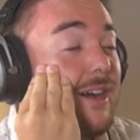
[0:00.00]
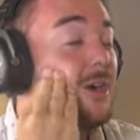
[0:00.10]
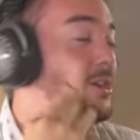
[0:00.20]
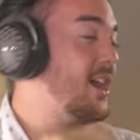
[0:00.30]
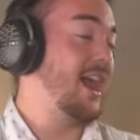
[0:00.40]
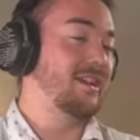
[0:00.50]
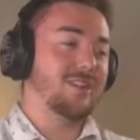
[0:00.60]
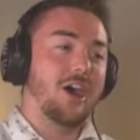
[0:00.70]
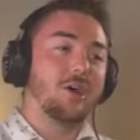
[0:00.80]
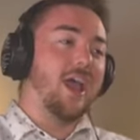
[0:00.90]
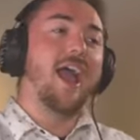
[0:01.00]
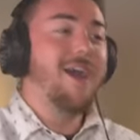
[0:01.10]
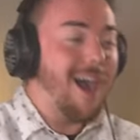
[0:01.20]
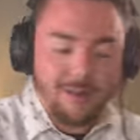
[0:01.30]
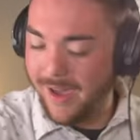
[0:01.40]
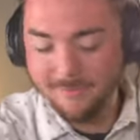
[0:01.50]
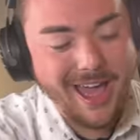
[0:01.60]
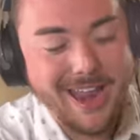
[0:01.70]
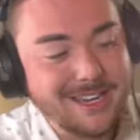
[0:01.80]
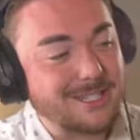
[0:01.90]
Okay, okay, okay.
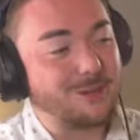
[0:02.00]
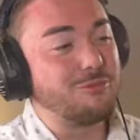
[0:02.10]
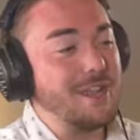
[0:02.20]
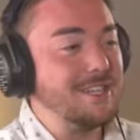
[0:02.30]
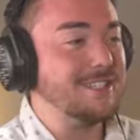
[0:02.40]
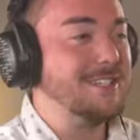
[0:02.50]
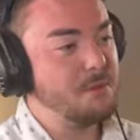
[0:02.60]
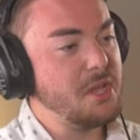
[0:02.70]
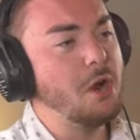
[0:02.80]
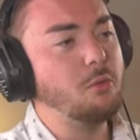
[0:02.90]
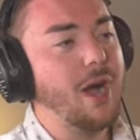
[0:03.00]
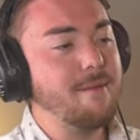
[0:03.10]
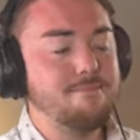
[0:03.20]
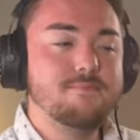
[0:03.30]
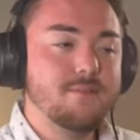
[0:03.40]
That is crazy. But you know what?